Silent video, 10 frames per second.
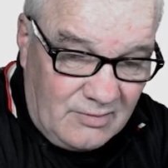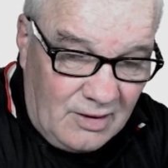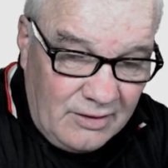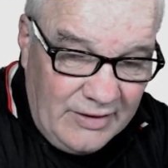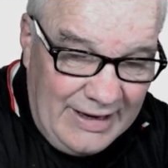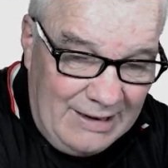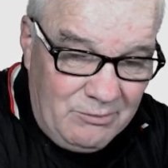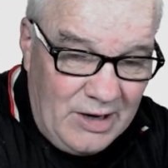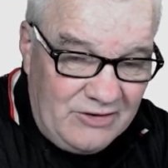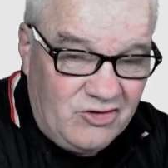
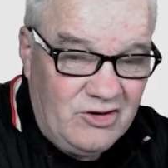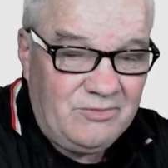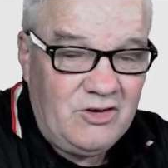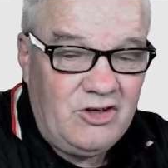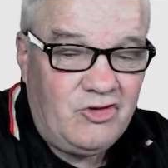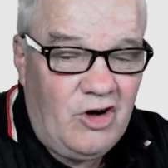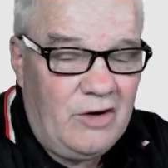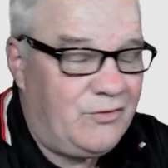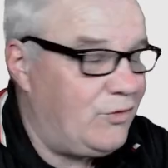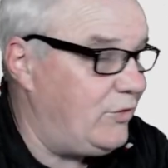handbrake slipped and you
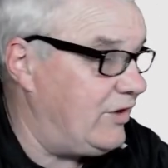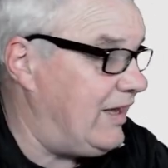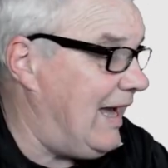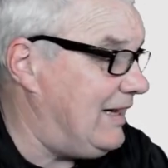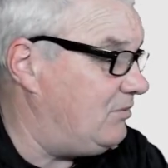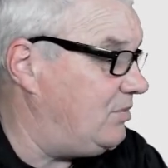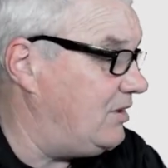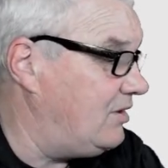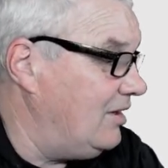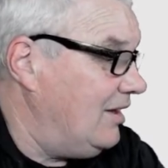drove through the gate,
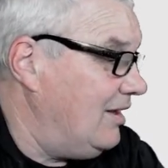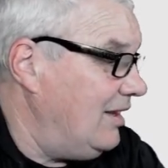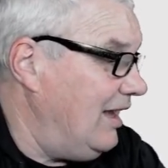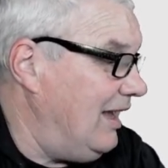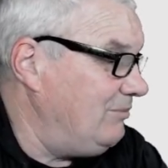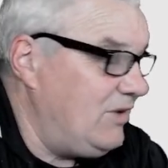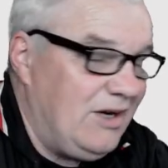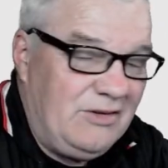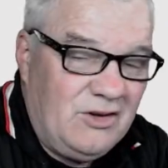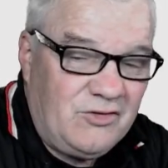but
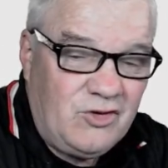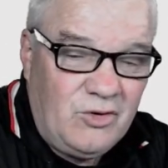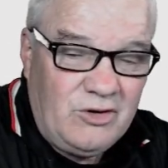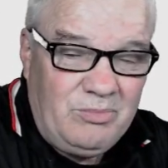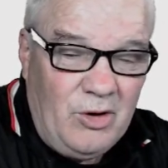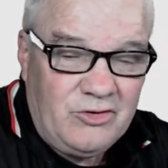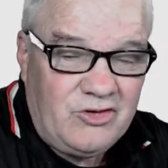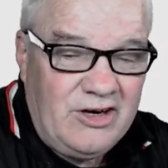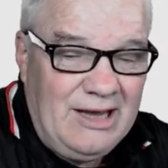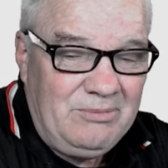you've sort of
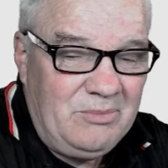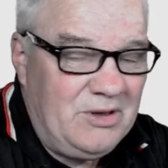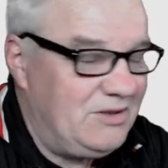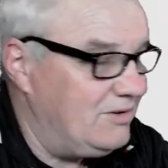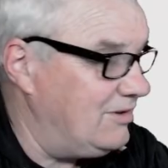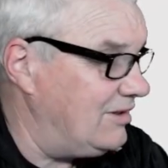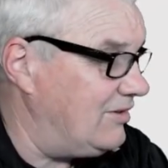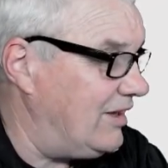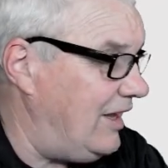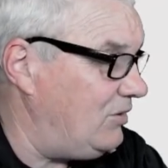bodged it up a bit and
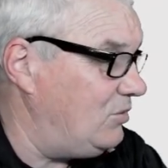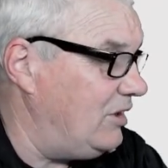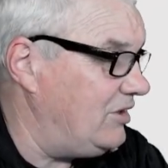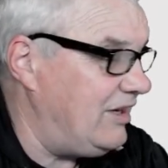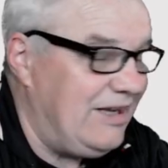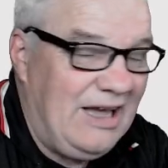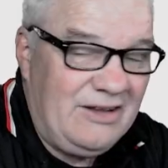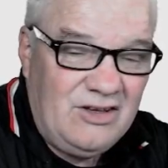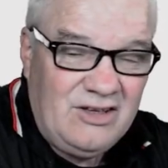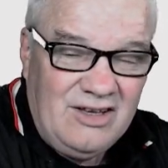the cattle won't get out.
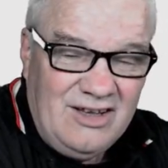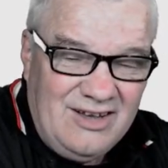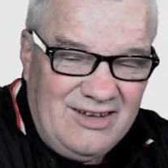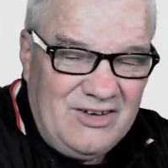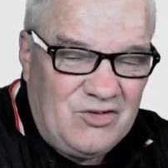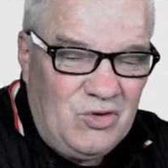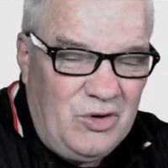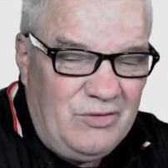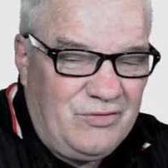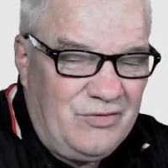You sort
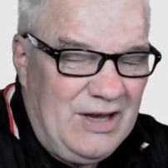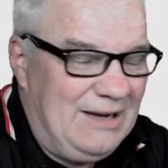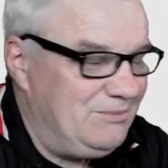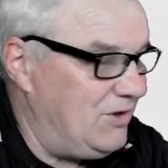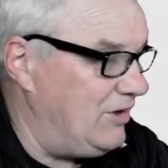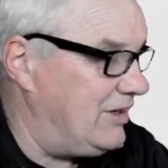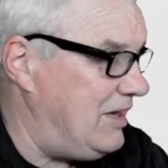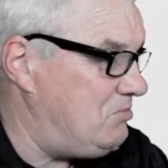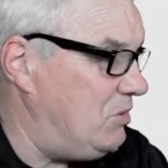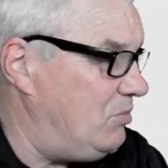of
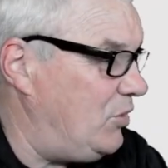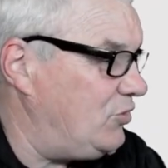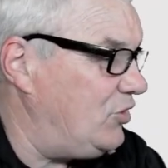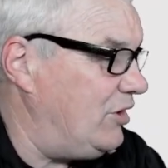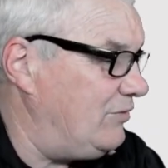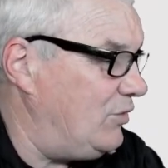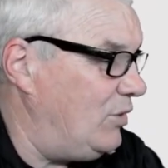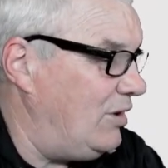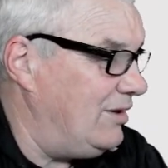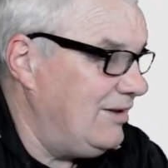keep it positive,
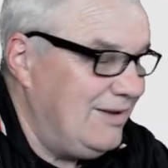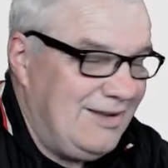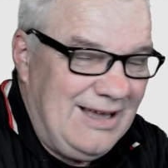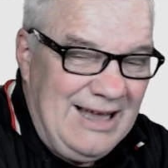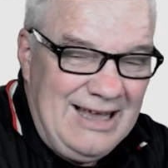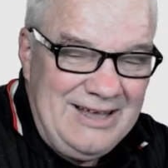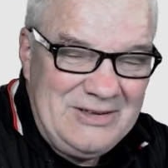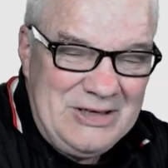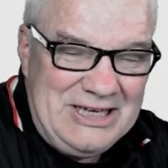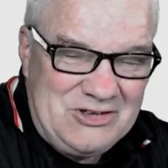or
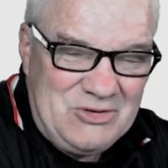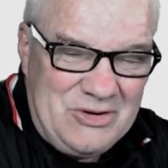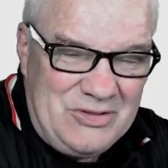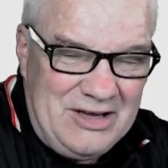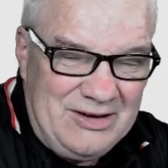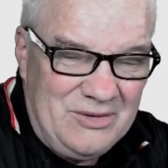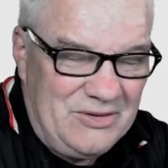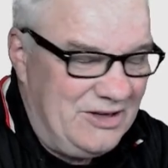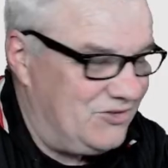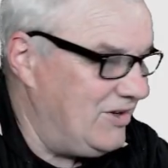that sort of thing, or
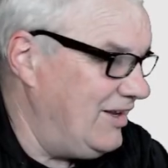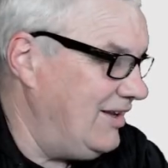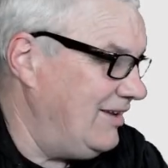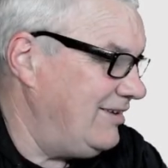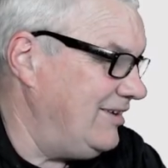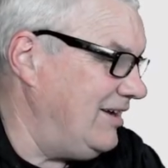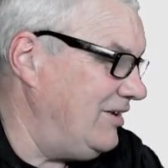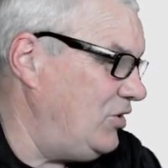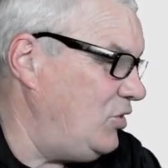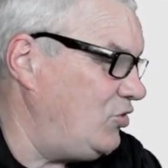there's
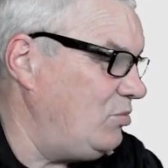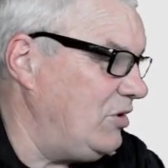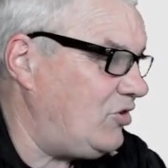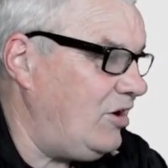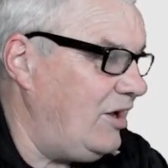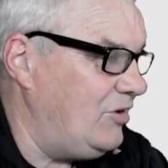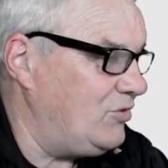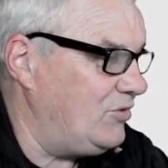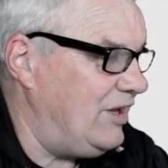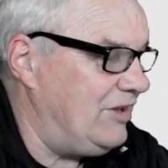huge misclose
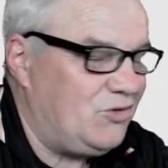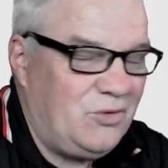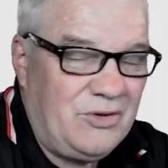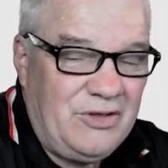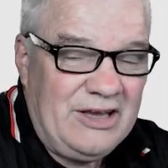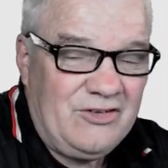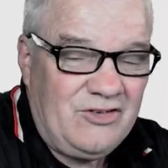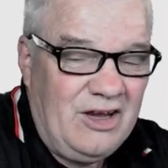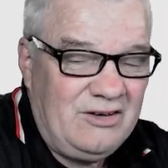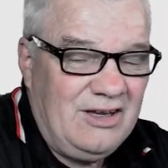or that sort of thing. So